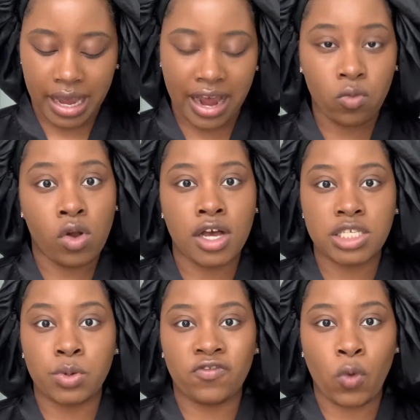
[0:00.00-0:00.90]
I was
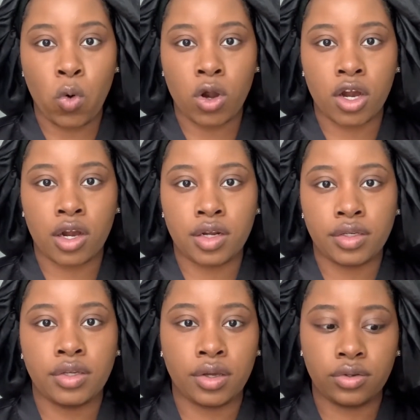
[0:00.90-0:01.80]
before,
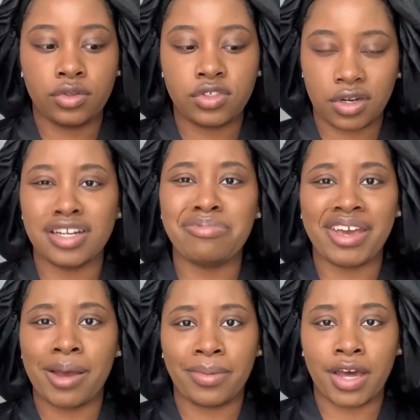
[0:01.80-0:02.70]
you know, you start to
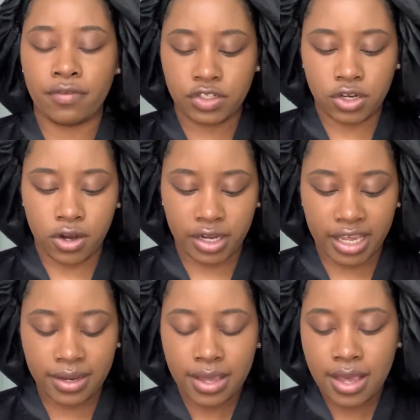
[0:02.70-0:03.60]
become kind of a
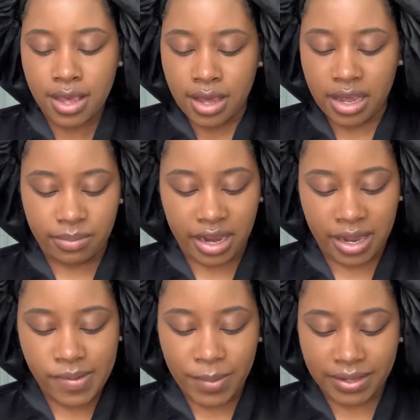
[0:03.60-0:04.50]
target.
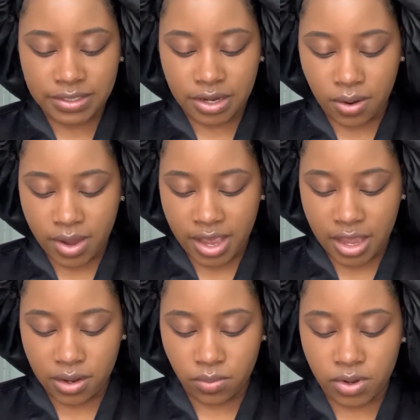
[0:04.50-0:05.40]
I'm about to go
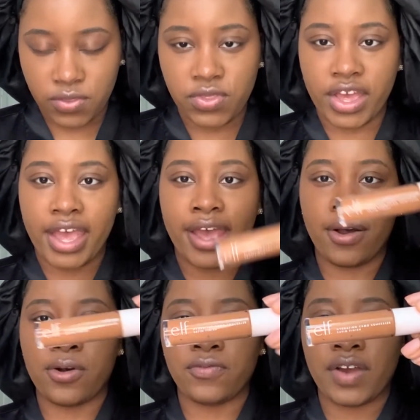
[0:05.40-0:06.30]
in with the
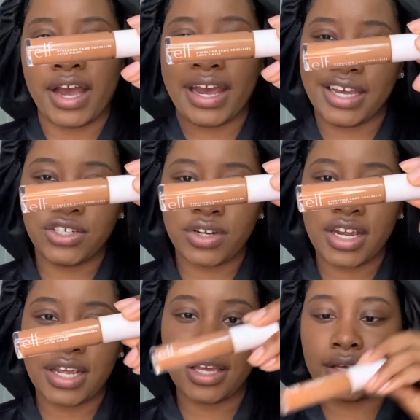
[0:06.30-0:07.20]
e.l.f.
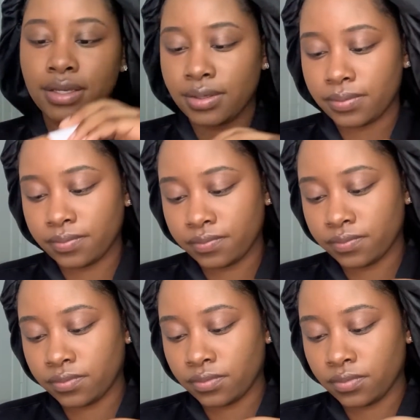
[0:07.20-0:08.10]
Hydrating
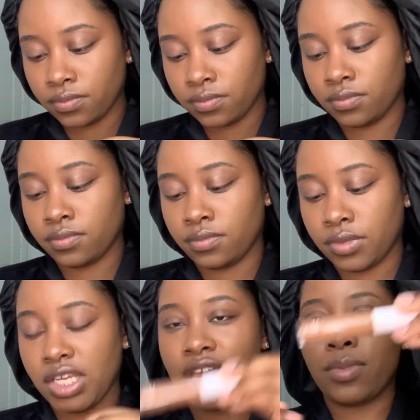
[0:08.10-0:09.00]

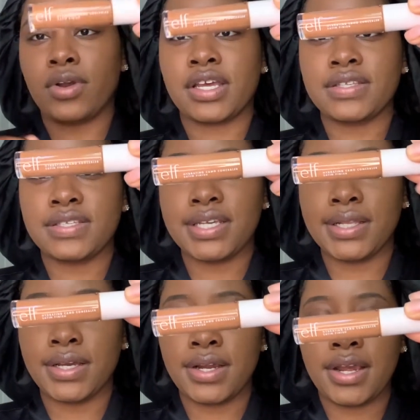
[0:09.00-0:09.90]
Camo
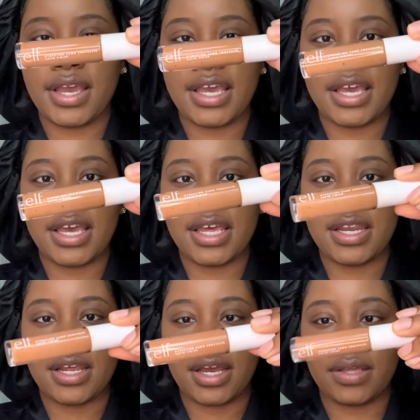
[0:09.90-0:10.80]
Concealer
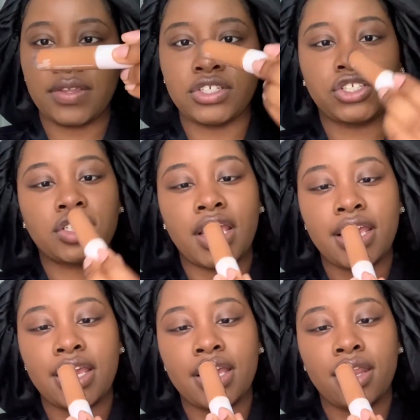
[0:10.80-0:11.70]
in the
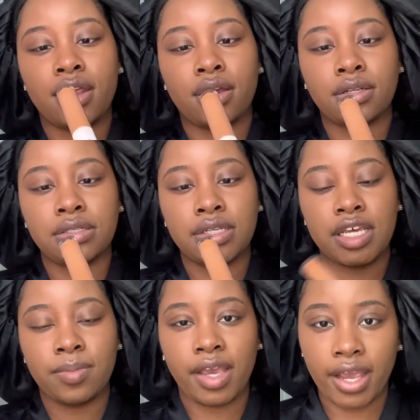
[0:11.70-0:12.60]
shade
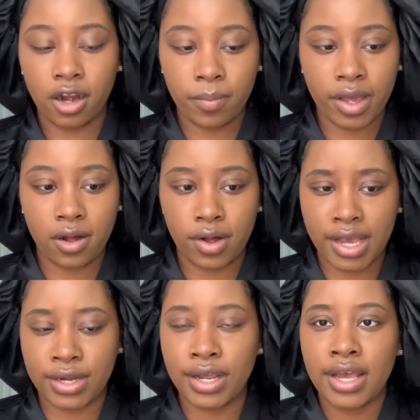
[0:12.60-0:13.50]
Deep Caramel,
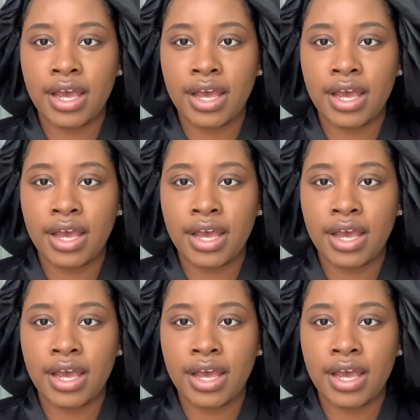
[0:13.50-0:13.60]
and